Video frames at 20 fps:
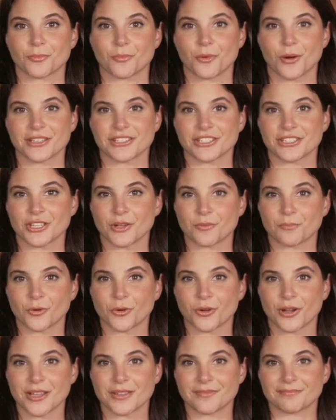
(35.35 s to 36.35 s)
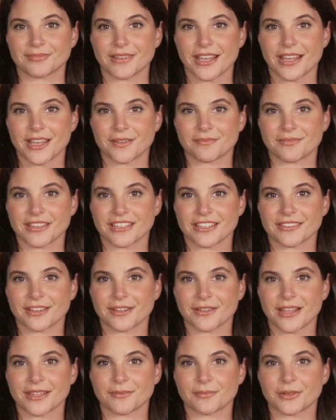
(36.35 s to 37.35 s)
Want to know more? Visit
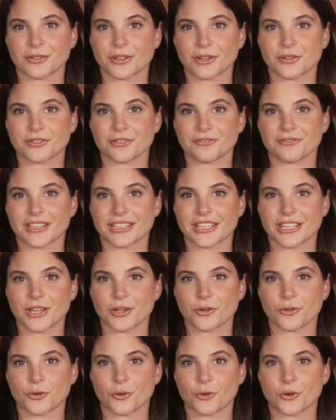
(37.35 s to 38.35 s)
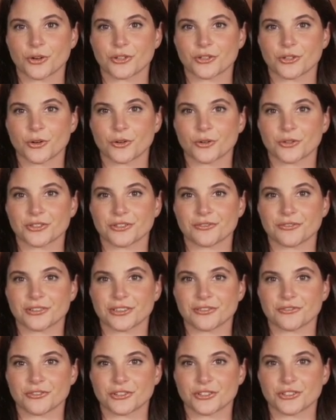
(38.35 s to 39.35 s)
the link below the video or
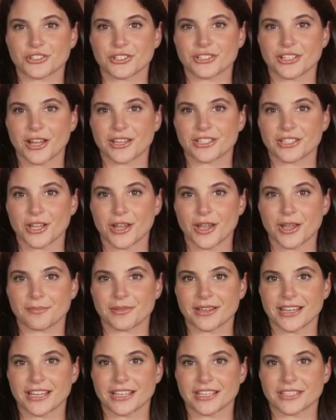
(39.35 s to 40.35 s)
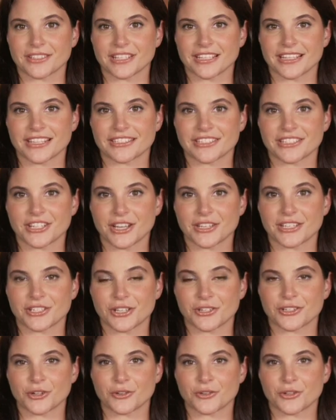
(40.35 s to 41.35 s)
goldforthefuture.com to get
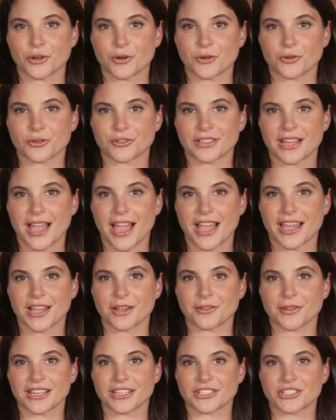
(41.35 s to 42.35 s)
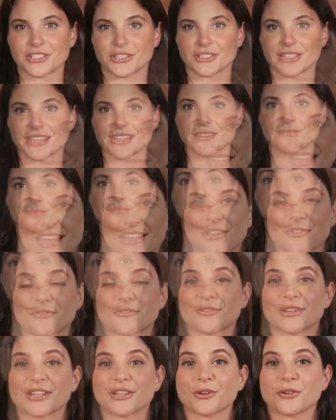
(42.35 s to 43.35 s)
started on your gold IRA journey. Get your
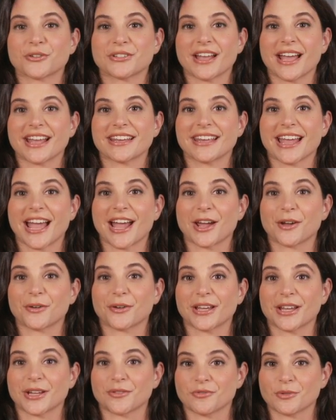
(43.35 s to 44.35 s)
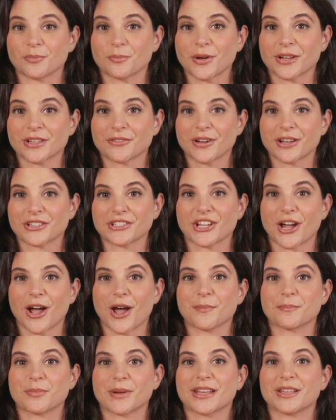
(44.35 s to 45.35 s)
free gold guide now from one of our
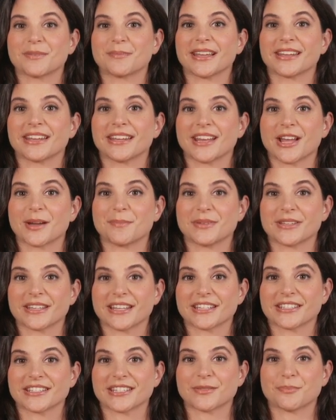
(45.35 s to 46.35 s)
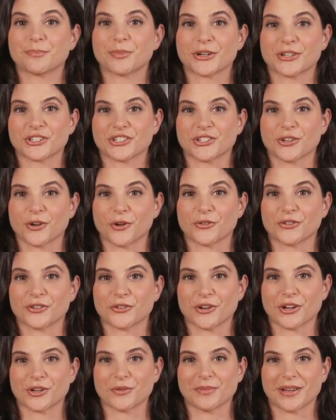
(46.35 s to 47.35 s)
top recommended companies, Birch Gold
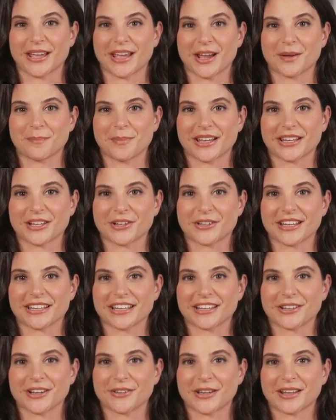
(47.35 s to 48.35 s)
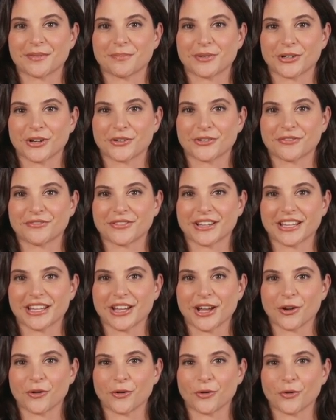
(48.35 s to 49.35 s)
Group, by clicking the link below the
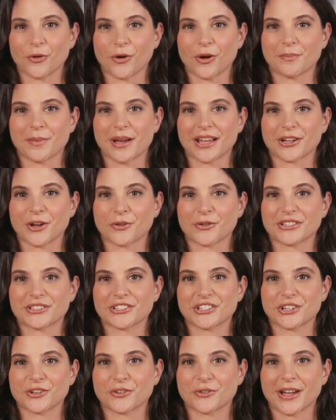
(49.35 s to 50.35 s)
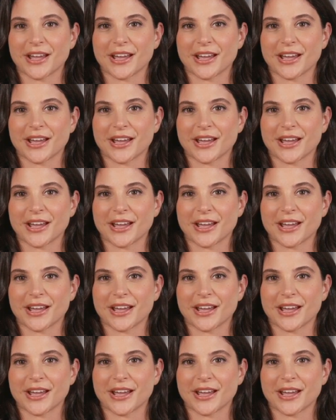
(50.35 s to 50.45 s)
video or by going to